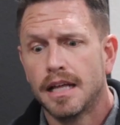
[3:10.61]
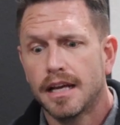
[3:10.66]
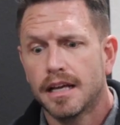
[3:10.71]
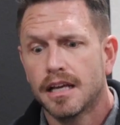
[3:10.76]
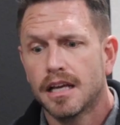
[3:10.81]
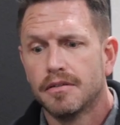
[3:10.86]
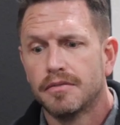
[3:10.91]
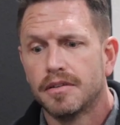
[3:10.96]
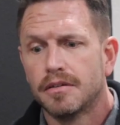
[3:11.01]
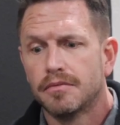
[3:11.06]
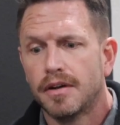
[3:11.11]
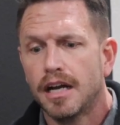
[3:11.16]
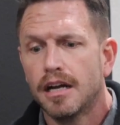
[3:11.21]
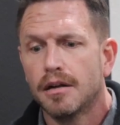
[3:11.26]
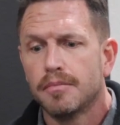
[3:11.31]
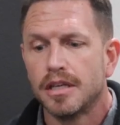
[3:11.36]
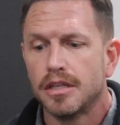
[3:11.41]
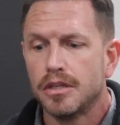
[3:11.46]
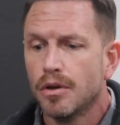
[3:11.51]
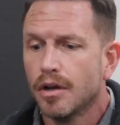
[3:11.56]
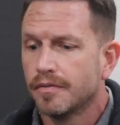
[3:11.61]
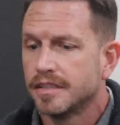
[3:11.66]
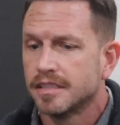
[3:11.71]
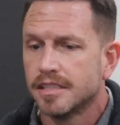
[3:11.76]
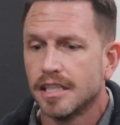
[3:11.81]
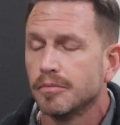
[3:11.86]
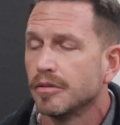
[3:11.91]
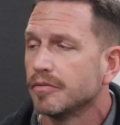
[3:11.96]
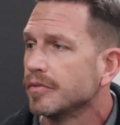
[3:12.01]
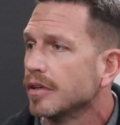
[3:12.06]
kind of an environment, you have a
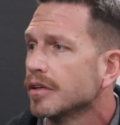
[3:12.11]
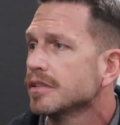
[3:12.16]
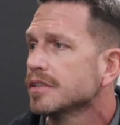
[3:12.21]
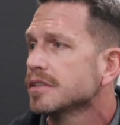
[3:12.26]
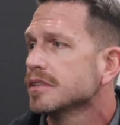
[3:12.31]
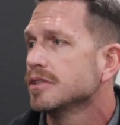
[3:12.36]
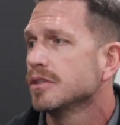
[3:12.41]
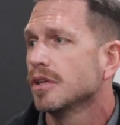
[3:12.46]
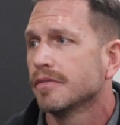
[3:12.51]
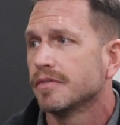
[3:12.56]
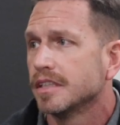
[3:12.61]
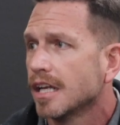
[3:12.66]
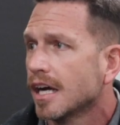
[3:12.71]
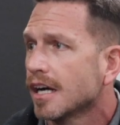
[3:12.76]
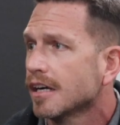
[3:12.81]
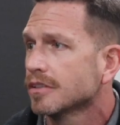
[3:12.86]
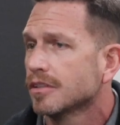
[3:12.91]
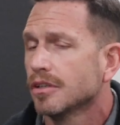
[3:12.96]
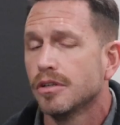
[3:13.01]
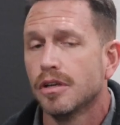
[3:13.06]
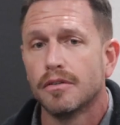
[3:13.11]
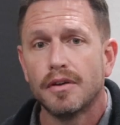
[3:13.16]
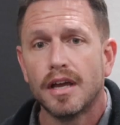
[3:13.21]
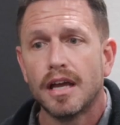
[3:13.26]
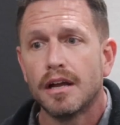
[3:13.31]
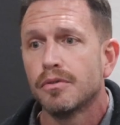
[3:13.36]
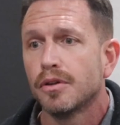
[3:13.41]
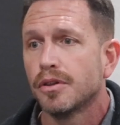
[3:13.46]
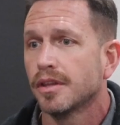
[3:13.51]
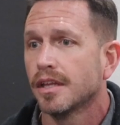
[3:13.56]
team of nurses, you have a doctor, you have
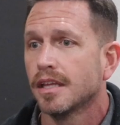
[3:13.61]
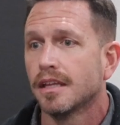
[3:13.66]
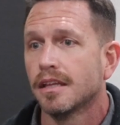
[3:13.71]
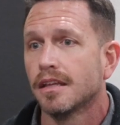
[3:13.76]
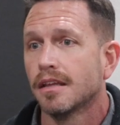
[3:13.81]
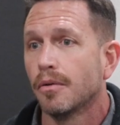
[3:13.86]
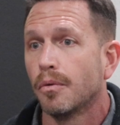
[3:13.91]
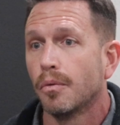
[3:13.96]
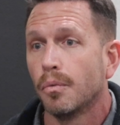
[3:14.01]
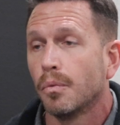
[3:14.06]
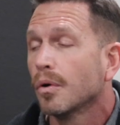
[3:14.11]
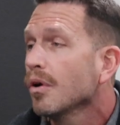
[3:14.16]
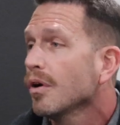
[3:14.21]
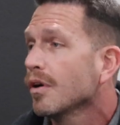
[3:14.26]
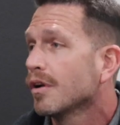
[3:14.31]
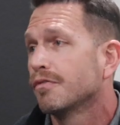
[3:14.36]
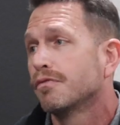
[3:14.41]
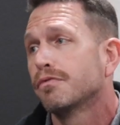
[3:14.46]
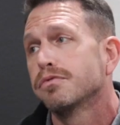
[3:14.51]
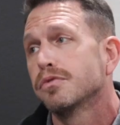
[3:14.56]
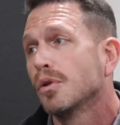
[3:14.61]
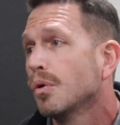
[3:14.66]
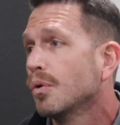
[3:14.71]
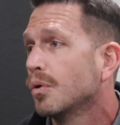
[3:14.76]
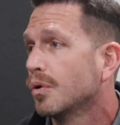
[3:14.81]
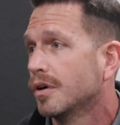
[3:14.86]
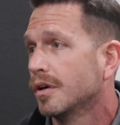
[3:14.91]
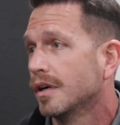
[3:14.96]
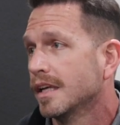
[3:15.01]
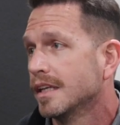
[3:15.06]
everything. We're on a
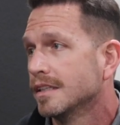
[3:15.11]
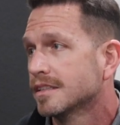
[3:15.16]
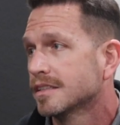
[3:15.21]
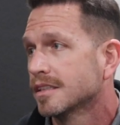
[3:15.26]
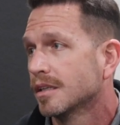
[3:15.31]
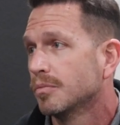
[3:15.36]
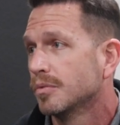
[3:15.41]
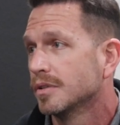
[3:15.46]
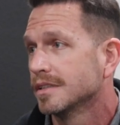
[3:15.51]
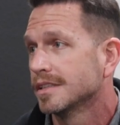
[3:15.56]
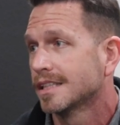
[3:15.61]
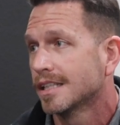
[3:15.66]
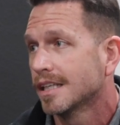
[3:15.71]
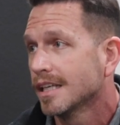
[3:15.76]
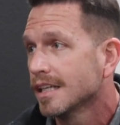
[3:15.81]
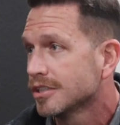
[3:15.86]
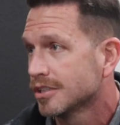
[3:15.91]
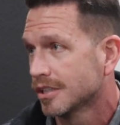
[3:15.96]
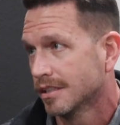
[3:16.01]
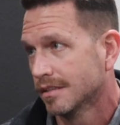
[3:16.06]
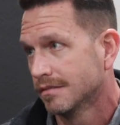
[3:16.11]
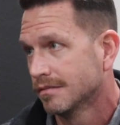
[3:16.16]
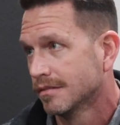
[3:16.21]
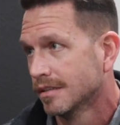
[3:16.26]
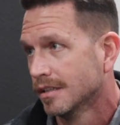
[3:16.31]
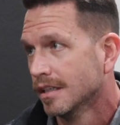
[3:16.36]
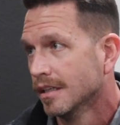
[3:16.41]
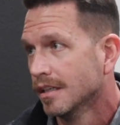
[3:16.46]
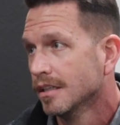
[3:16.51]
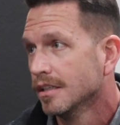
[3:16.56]
floor in someone's
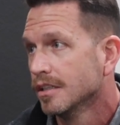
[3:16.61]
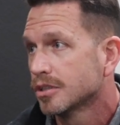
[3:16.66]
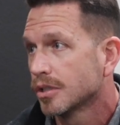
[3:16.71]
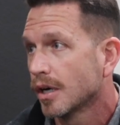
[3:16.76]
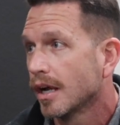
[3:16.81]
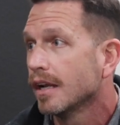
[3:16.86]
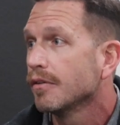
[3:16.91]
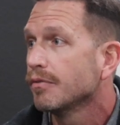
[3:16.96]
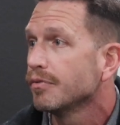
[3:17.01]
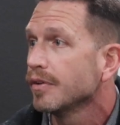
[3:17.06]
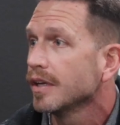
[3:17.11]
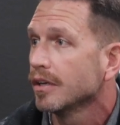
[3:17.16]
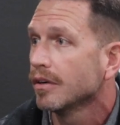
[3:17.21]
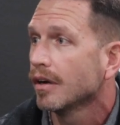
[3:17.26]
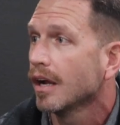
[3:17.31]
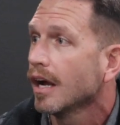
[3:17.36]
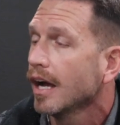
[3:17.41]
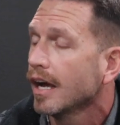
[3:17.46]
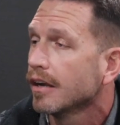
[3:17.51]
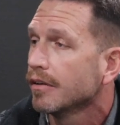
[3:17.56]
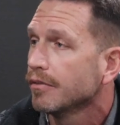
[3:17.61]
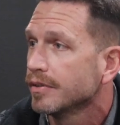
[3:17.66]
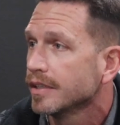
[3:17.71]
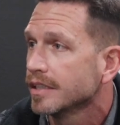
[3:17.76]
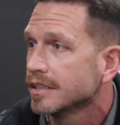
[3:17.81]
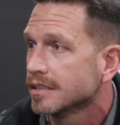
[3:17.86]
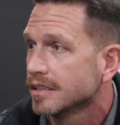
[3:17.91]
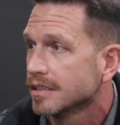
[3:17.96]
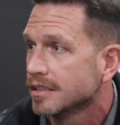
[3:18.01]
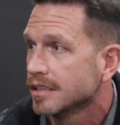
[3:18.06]
kitchen trying to figure out how to
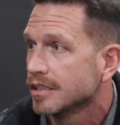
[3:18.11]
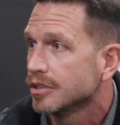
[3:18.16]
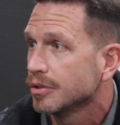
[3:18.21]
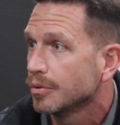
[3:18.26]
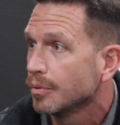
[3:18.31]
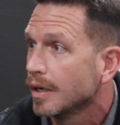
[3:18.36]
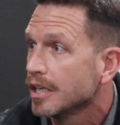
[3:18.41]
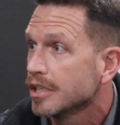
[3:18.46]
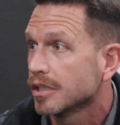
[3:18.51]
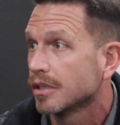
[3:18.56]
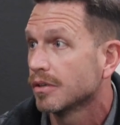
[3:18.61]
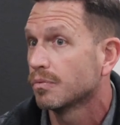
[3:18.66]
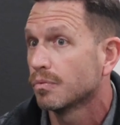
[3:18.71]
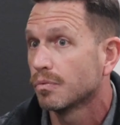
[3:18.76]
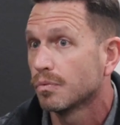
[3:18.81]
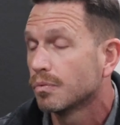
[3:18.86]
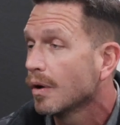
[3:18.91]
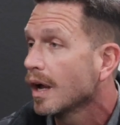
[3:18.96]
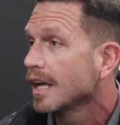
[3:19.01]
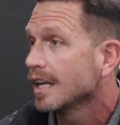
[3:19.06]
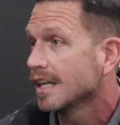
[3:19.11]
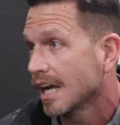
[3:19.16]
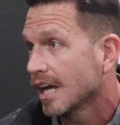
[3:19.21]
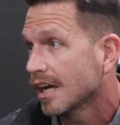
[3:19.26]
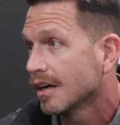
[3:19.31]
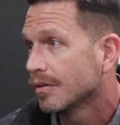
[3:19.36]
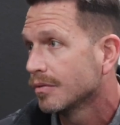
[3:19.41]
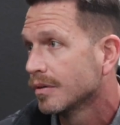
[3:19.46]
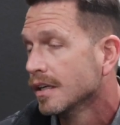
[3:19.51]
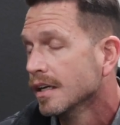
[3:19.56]
fix the situation right
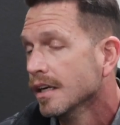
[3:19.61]
now.